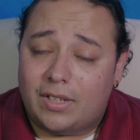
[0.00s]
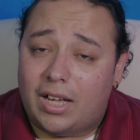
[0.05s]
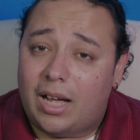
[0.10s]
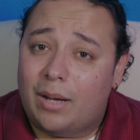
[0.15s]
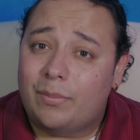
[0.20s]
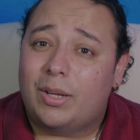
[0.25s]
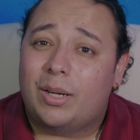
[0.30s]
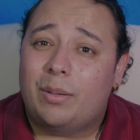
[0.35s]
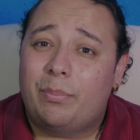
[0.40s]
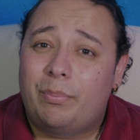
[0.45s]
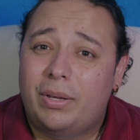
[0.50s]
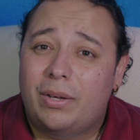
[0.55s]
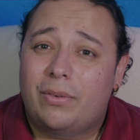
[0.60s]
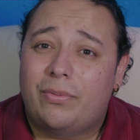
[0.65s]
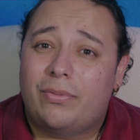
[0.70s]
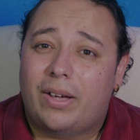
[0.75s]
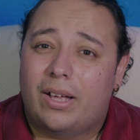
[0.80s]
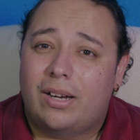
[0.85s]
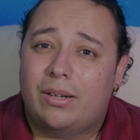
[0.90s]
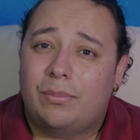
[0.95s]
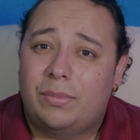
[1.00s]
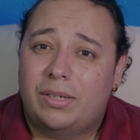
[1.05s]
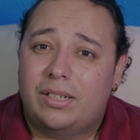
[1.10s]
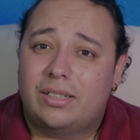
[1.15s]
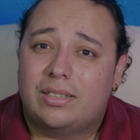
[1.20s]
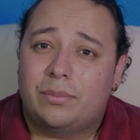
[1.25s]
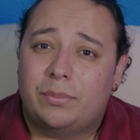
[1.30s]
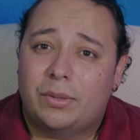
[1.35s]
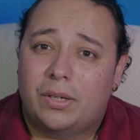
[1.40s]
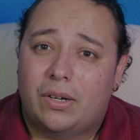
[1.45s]
I'm not a big fan of
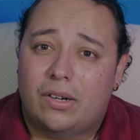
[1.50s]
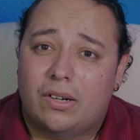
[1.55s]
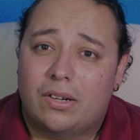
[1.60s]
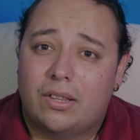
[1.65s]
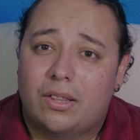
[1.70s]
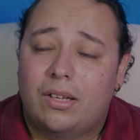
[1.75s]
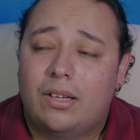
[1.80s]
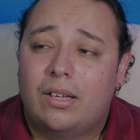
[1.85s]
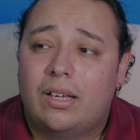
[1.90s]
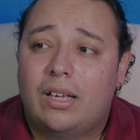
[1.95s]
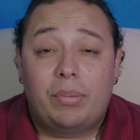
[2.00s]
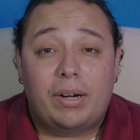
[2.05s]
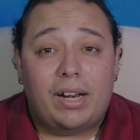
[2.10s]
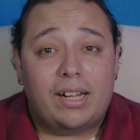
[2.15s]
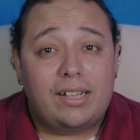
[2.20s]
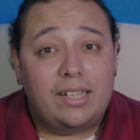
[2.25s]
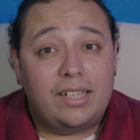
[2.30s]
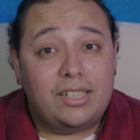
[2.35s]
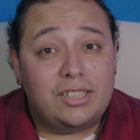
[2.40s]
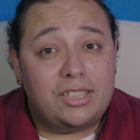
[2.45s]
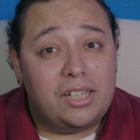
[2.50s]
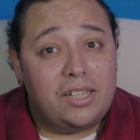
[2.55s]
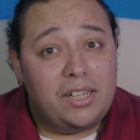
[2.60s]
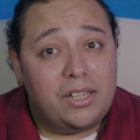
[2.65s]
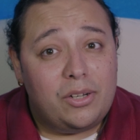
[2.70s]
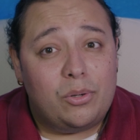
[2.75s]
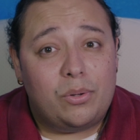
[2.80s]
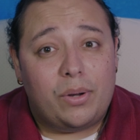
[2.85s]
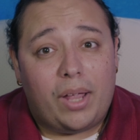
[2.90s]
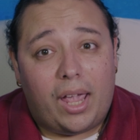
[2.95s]
Melissa McCarthy, but I think she
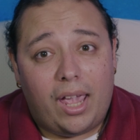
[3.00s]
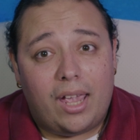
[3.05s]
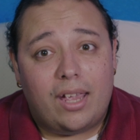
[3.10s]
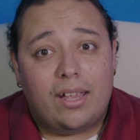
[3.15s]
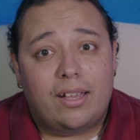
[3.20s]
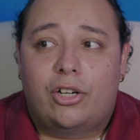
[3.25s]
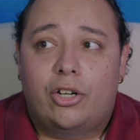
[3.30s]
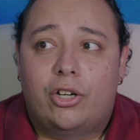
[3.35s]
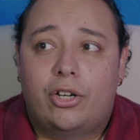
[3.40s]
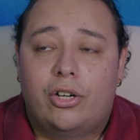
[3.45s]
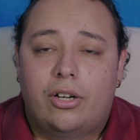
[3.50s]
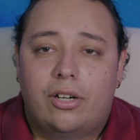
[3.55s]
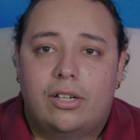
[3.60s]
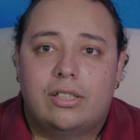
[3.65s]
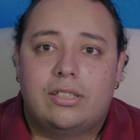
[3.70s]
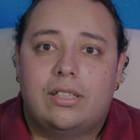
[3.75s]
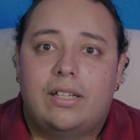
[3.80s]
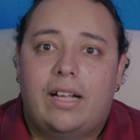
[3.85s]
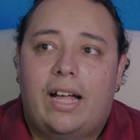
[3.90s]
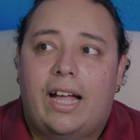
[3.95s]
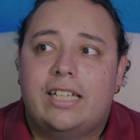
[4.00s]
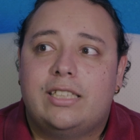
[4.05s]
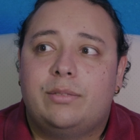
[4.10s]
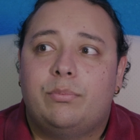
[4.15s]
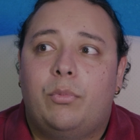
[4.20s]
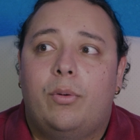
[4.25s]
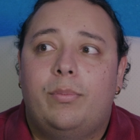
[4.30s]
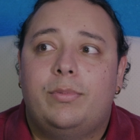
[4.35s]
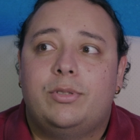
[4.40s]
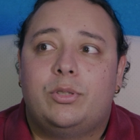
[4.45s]
did okay. Her Ursula has
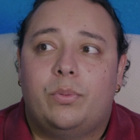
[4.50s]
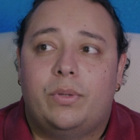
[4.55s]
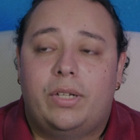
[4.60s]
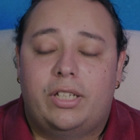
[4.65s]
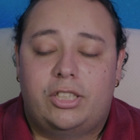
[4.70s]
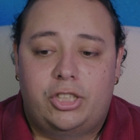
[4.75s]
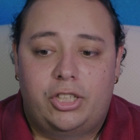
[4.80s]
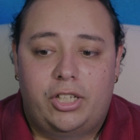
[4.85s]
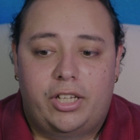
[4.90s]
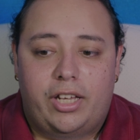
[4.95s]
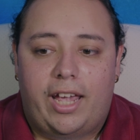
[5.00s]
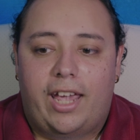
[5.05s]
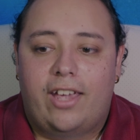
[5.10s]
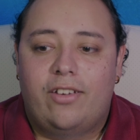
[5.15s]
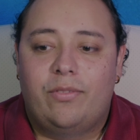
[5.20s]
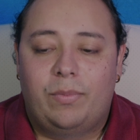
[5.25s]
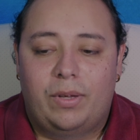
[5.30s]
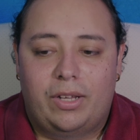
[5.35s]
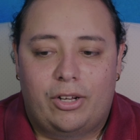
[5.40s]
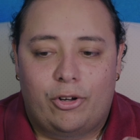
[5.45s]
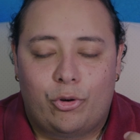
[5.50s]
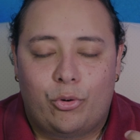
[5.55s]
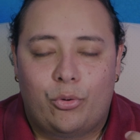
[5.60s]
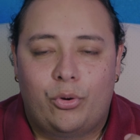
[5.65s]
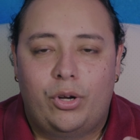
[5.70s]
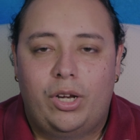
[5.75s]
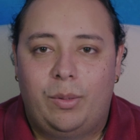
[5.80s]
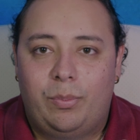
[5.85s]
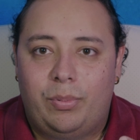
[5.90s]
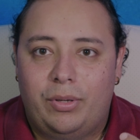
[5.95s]
moments when she gave me
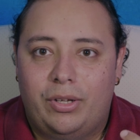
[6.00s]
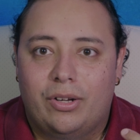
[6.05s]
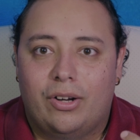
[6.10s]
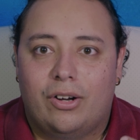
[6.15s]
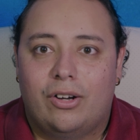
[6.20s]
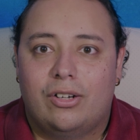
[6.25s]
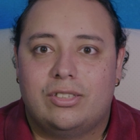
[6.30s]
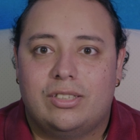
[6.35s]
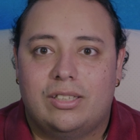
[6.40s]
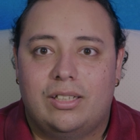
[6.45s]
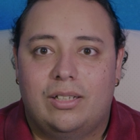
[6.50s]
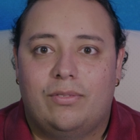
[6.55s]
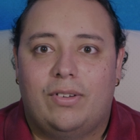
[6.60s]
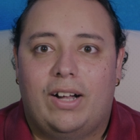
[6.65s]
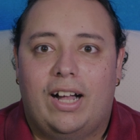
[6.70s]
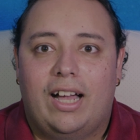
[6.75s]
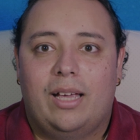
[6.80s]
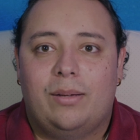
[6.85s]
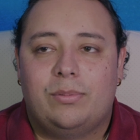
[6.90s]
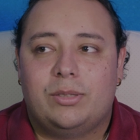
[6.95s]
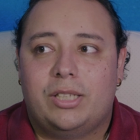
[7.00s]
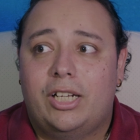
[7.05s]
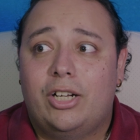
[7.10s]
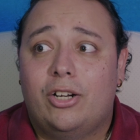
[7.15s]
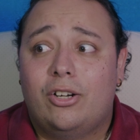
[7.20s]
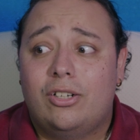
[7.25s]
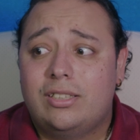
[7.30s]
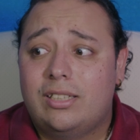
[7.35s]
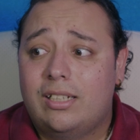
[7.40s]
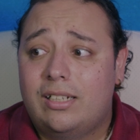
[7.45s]
creepy Ursula vibes, and
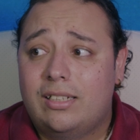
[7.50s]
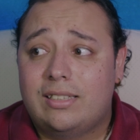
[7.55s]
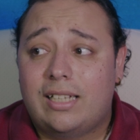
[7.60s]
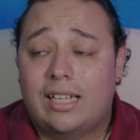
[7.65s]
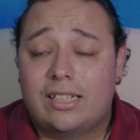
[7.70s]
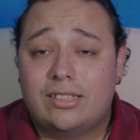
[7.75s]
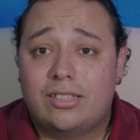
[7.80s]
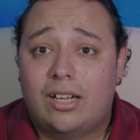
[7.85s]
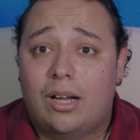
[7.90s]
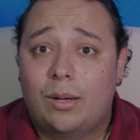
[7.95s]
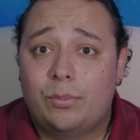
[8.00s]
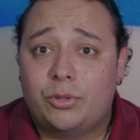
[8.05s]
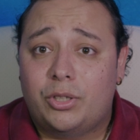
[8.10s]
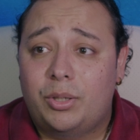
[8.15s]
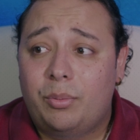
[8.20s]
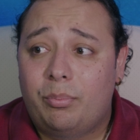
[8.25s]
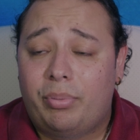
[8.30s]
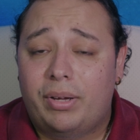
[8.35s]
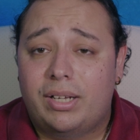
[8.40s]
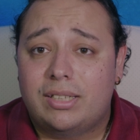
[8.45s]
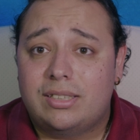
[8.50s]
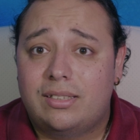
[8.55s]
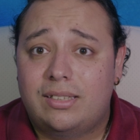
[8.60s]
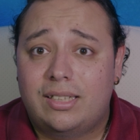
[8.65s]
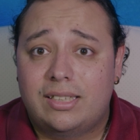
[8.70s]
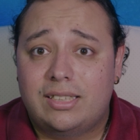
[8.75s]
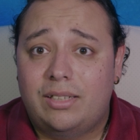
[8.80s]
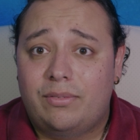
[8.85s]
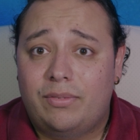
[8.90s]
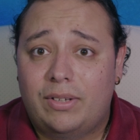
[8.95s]
Ursula's like top 3 best
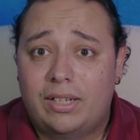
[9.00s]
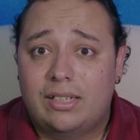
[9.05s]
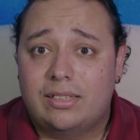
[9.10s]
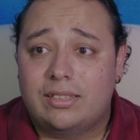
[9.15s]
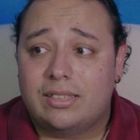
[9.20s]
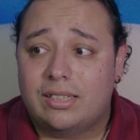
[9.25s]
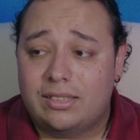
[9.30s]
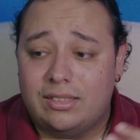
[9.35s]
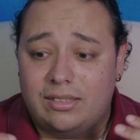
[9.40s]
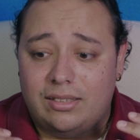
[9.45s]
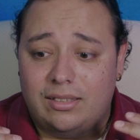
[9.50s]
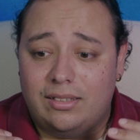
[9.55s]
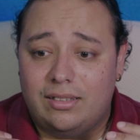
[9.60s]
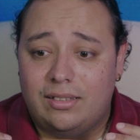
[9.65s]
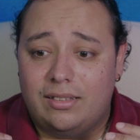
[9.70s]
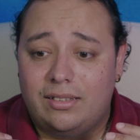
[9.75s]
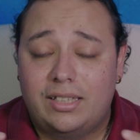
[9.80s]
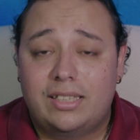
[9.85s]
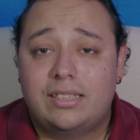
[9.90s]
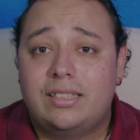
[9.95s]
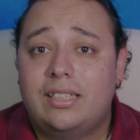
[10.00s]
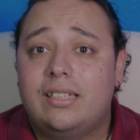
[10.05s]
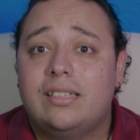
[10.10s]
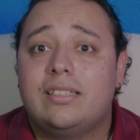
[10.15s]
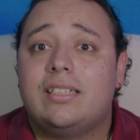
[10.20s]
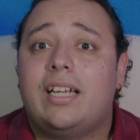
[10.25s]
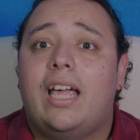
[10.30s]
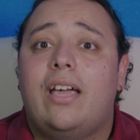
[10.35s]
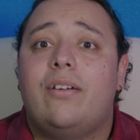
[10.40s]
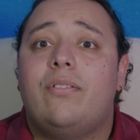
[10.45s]
Disney villains, because Disney
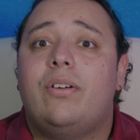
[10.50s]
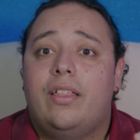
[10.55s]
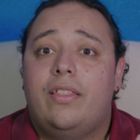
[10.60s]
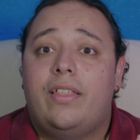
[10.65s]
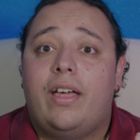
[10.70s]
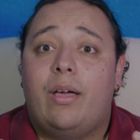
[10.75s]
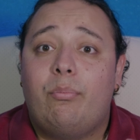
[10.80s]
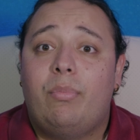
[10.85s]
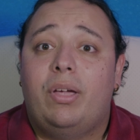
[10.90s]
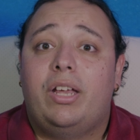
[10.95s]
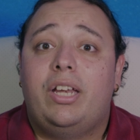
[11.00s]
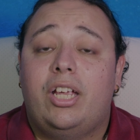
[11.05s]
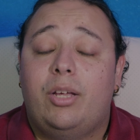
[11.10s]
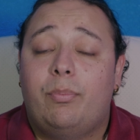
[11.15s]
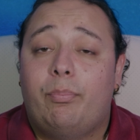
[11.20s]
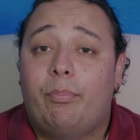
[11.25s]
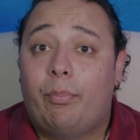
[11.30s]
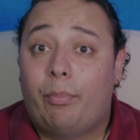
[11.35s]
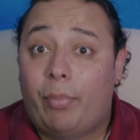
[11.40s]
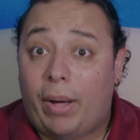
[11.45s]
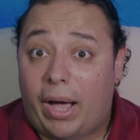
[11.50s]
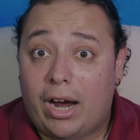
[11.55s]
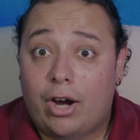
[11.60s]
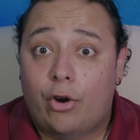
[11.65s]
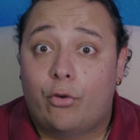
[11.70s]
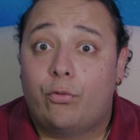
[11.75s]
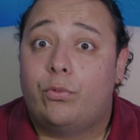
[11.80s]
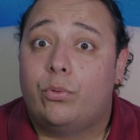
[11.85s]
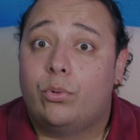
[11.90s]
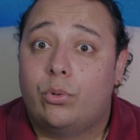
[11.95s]
doesn't have that many
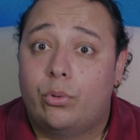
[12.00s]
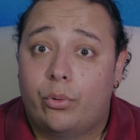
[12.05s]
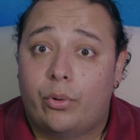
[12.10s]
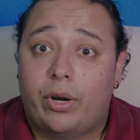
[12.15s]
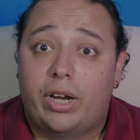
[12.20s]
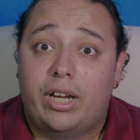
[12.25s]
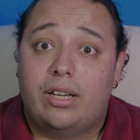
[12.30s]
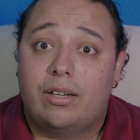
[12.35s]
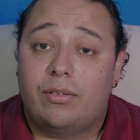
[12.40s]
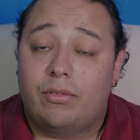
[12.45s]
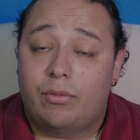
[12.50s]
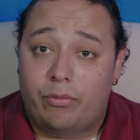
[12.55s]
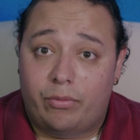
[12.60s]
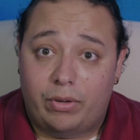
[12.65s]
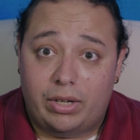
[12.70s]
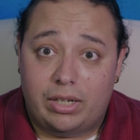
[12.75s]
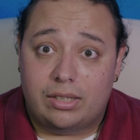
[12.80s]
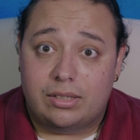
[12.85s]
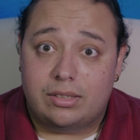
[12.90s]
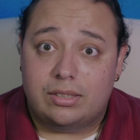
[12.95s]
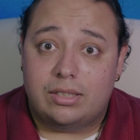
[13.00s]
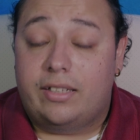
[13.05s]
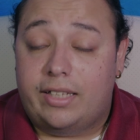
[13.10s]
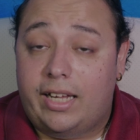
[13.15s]
powerful, great villains.